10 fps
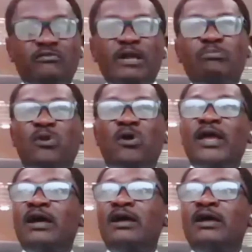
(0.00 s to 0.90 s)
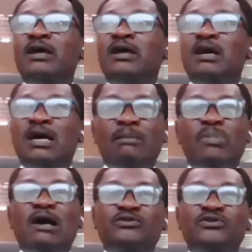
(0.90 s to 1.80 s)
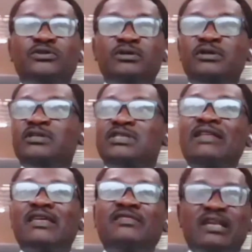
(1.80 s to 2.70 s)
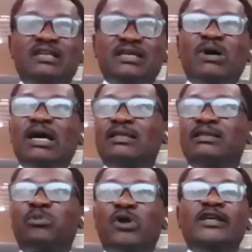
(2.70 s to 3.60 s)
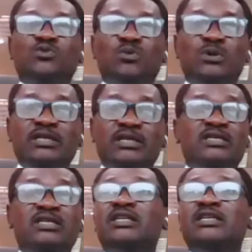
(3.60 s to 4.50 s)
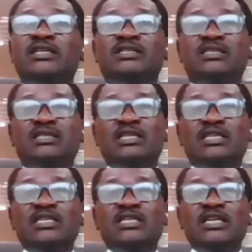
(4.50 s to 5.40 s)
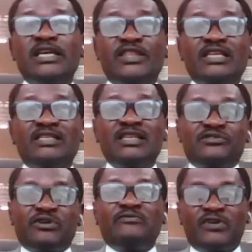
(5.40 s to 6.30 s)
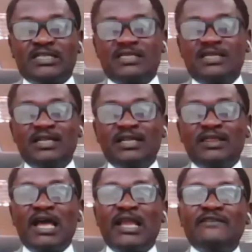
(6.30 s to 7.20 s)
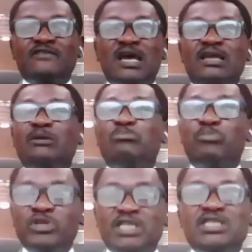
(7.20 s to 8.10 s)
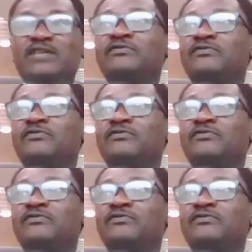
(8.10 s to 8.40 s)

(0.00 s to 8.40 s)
the former employer about certain things about that employer. It is this reference that gives either a positive